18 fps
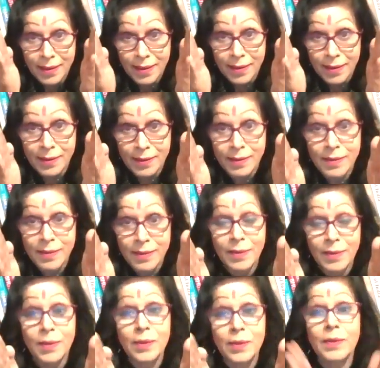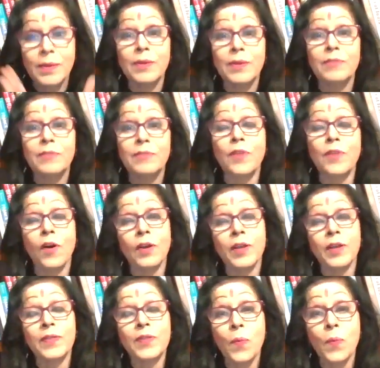a
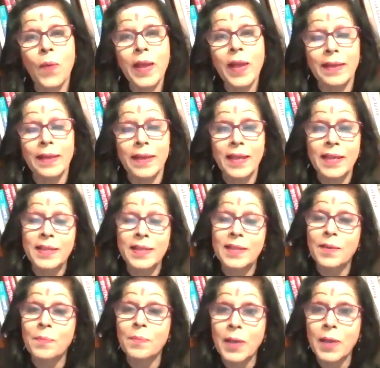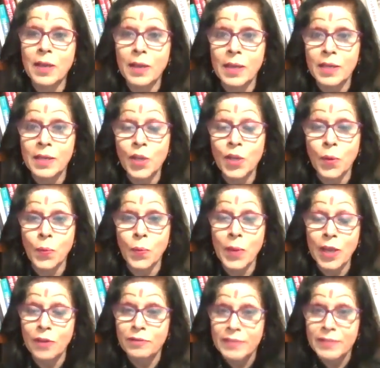frog in the well in your
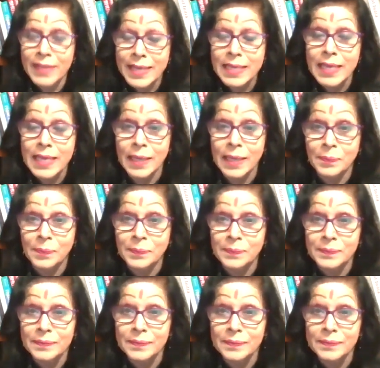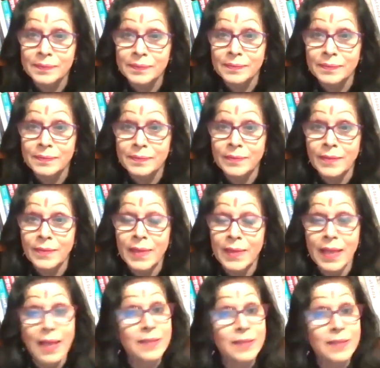way of thinking,
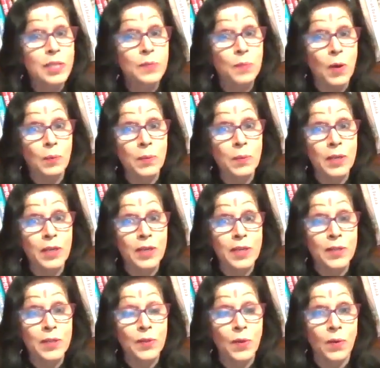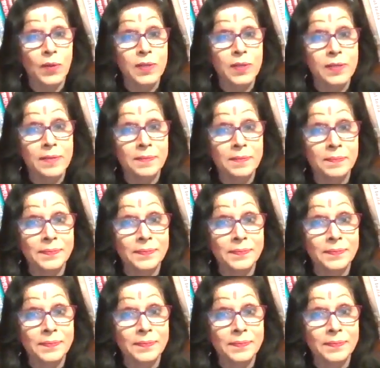as is popularly thought.